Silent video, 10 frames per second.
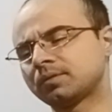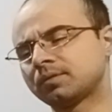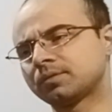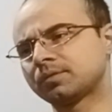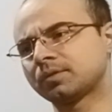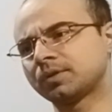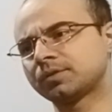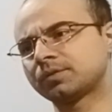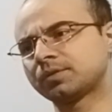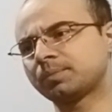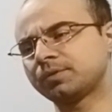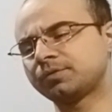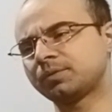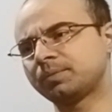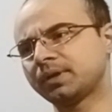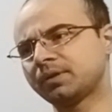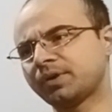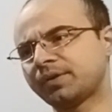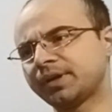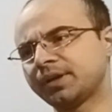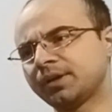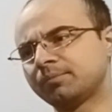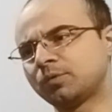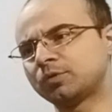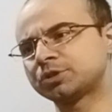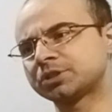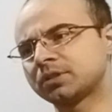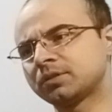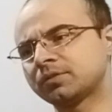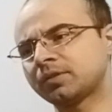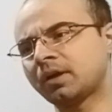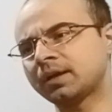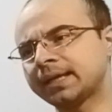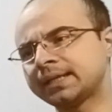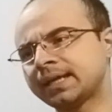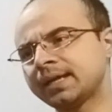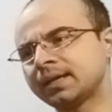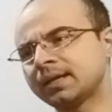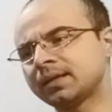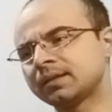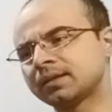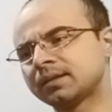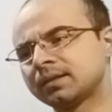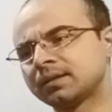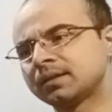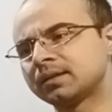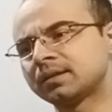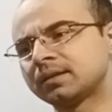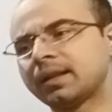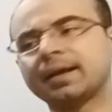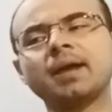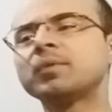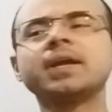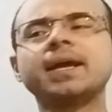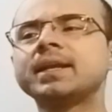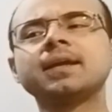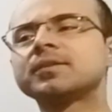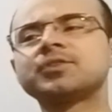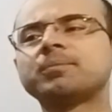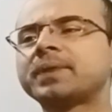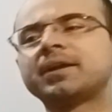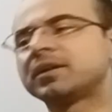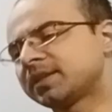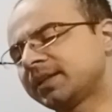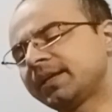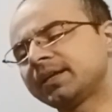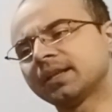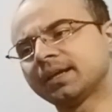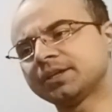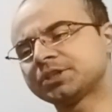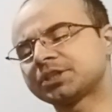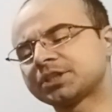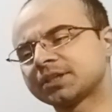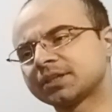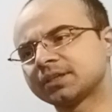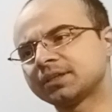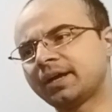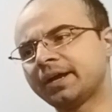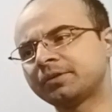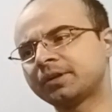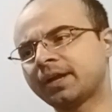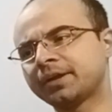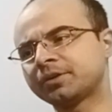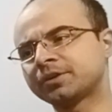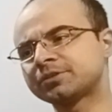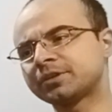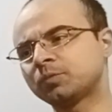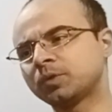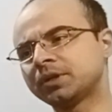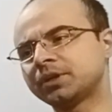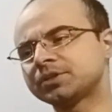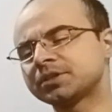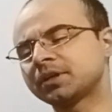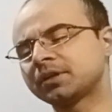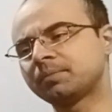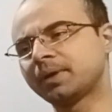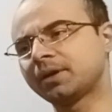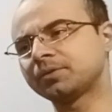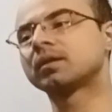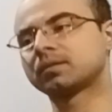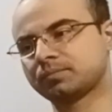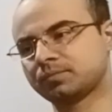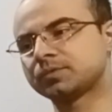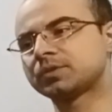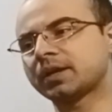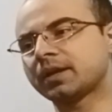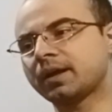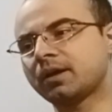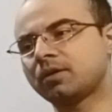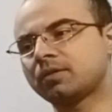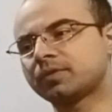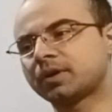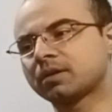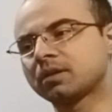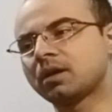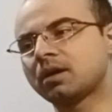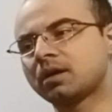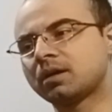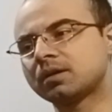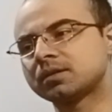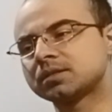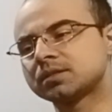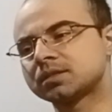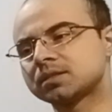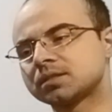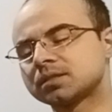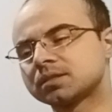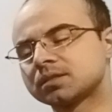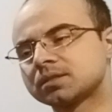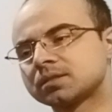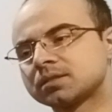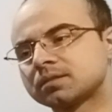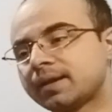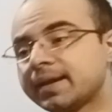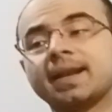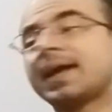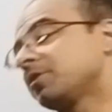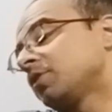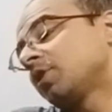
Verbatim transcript: So this is supposed to be a very emotional song, I take it? Like, I'm not getting subtitles in English. I don't I don't understand what they're singing about. Taking out of her claws. Again, I don't know